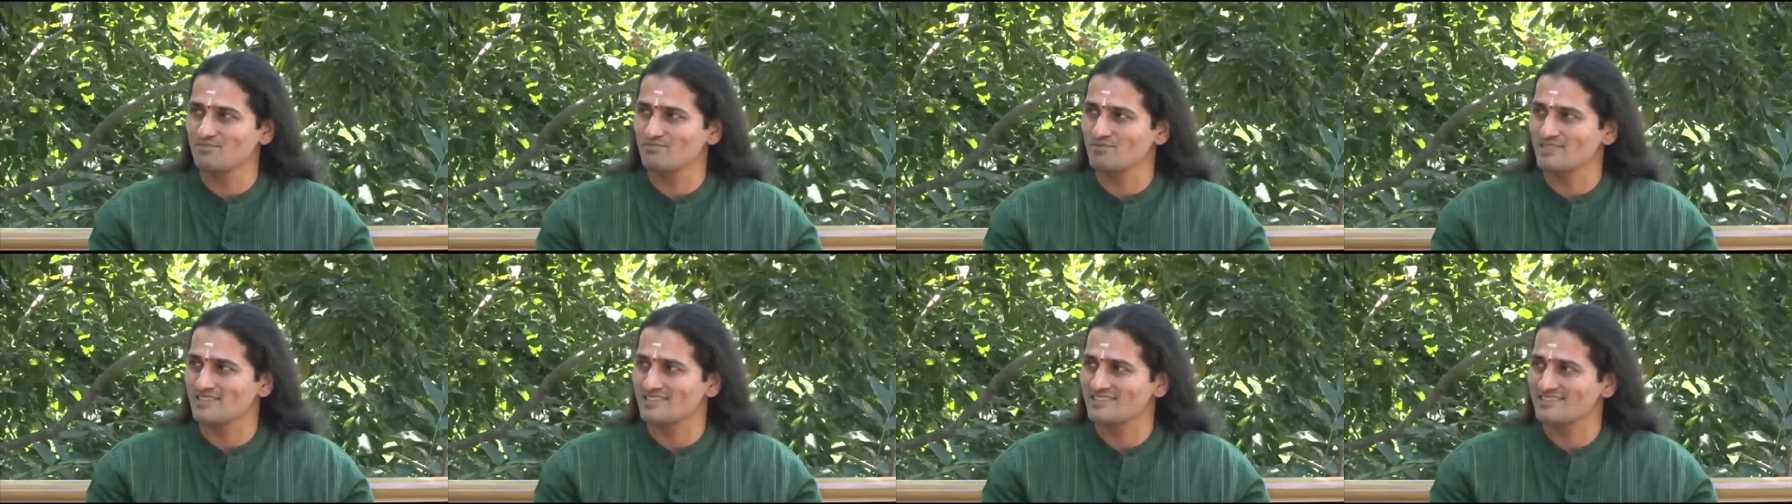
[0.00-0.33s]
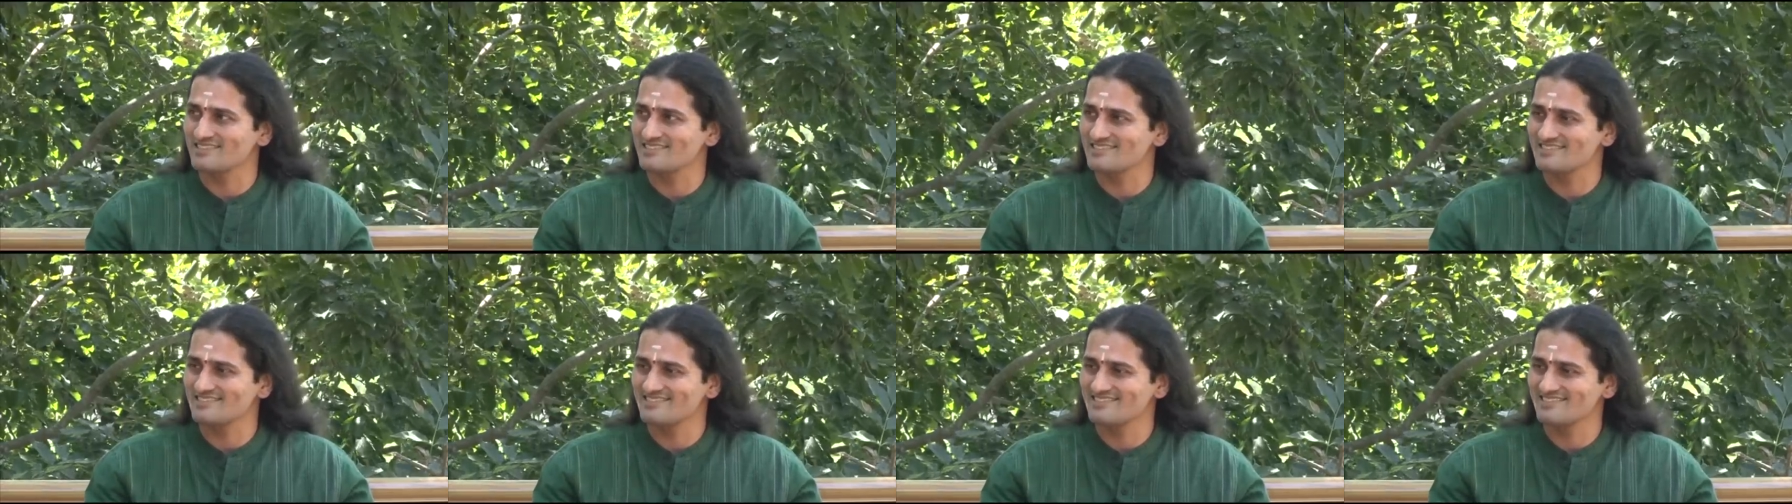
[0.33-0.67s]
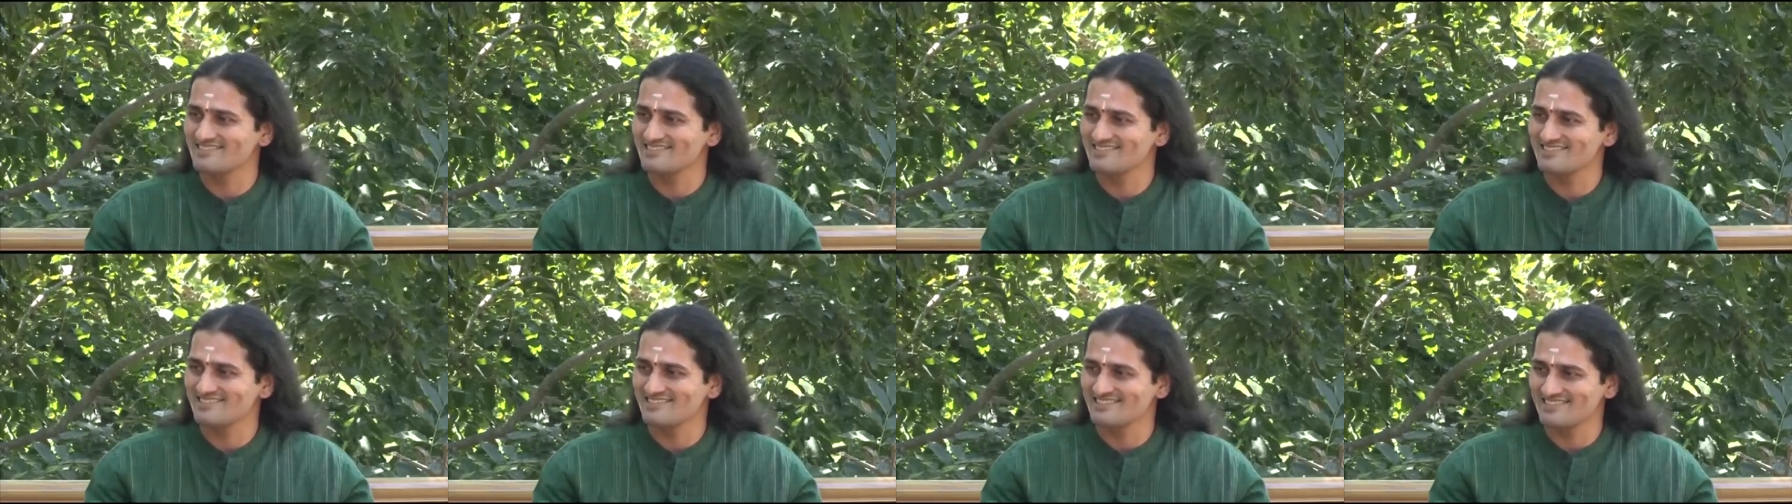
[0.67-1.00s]
deeper.
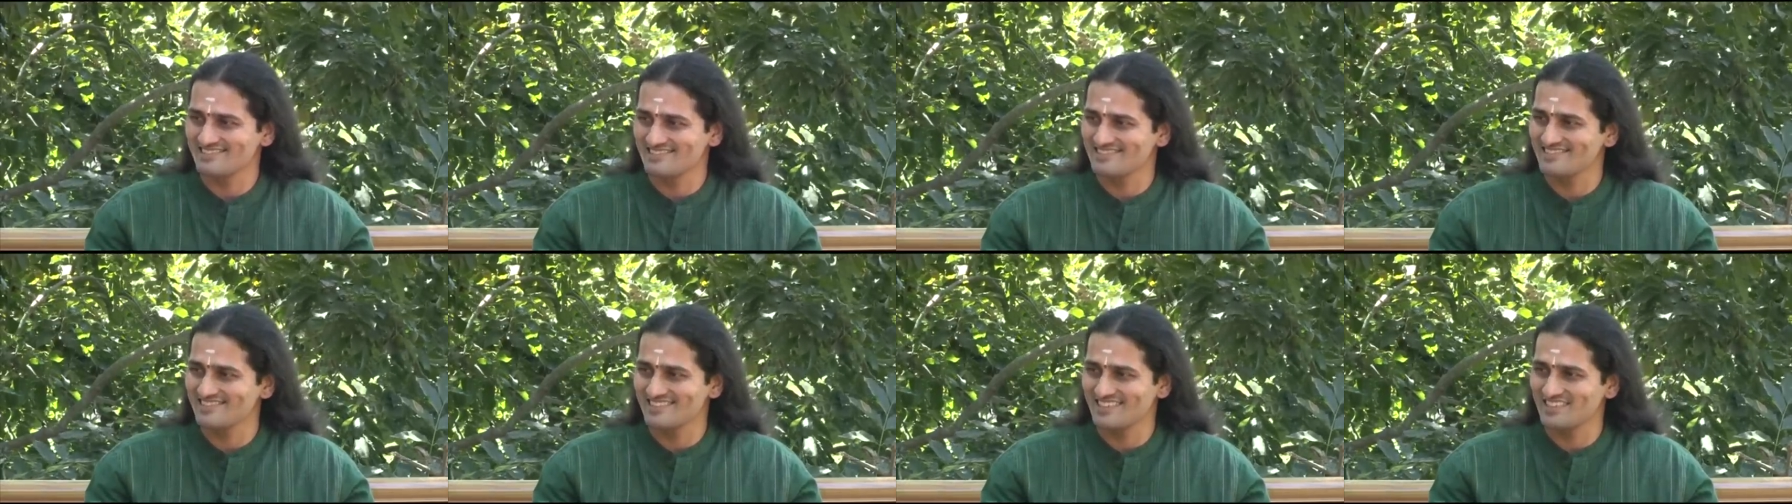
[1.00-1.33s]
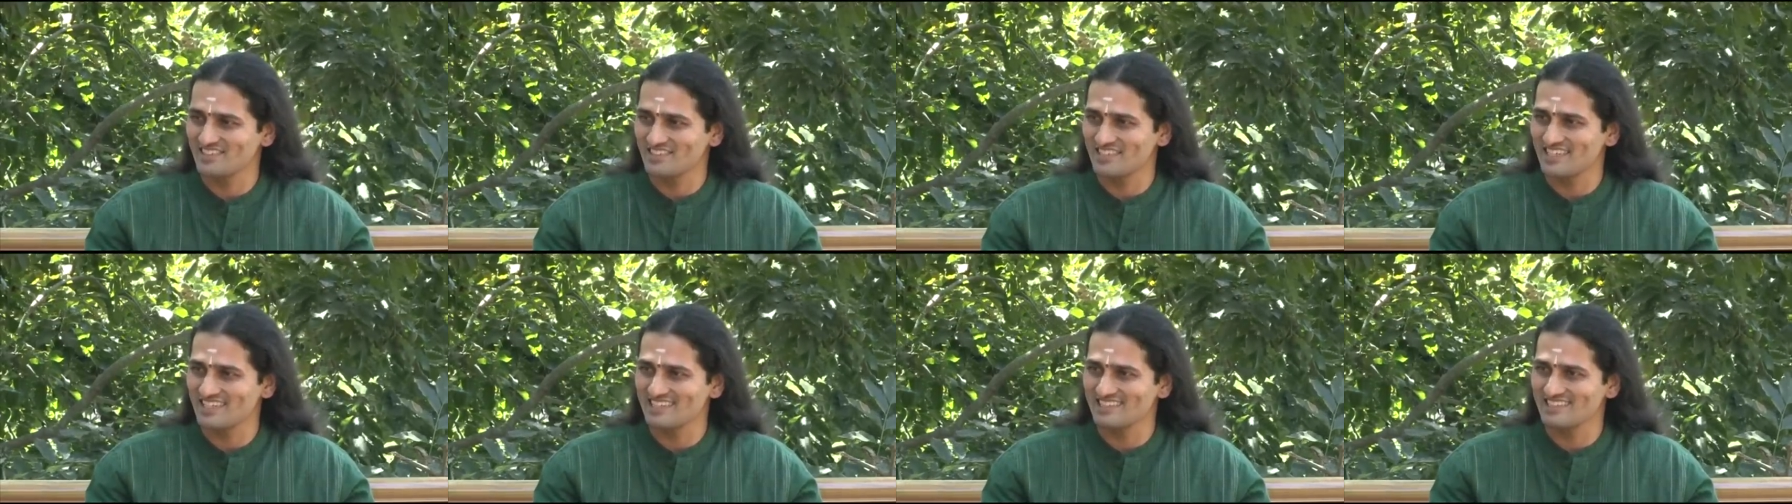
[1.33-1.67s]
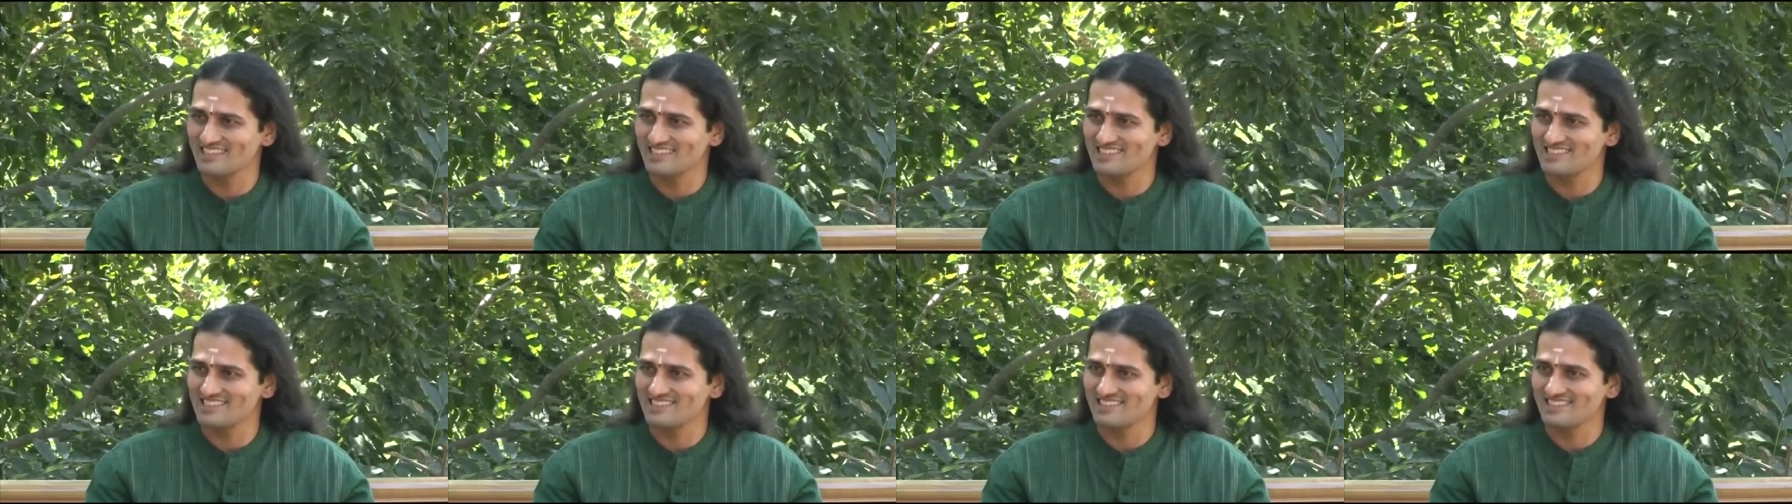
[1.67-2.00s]
Are you
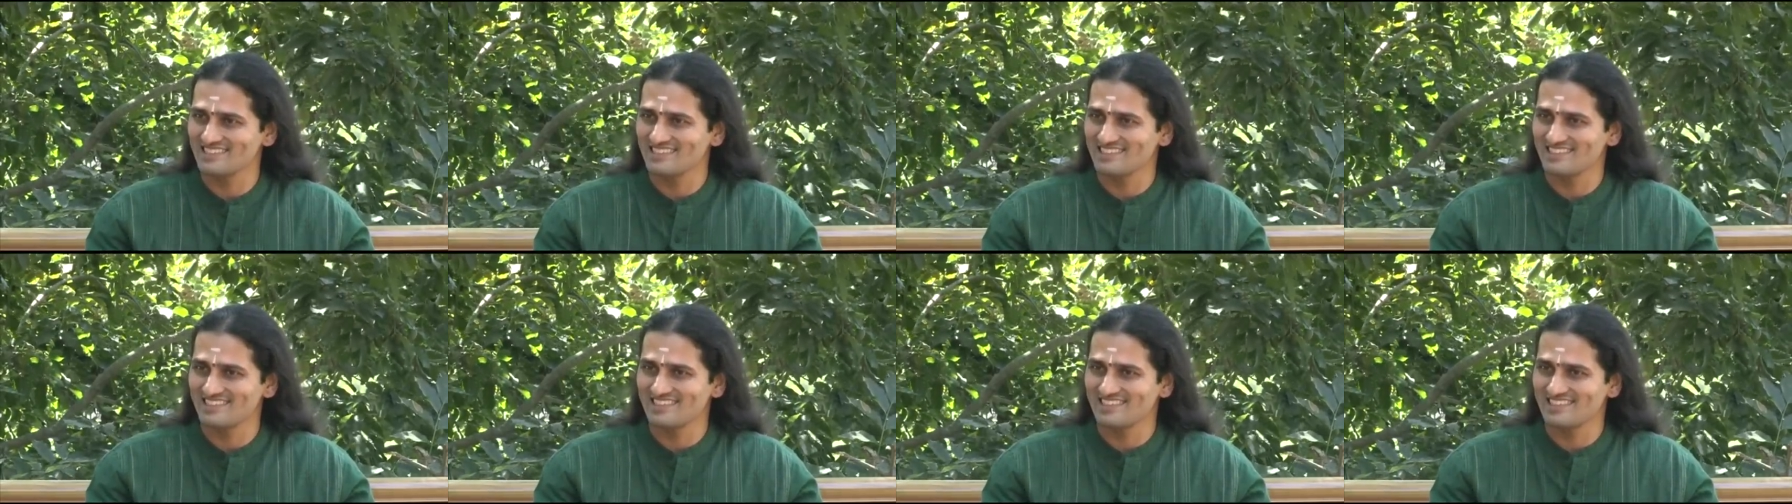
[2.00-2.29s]
getting this?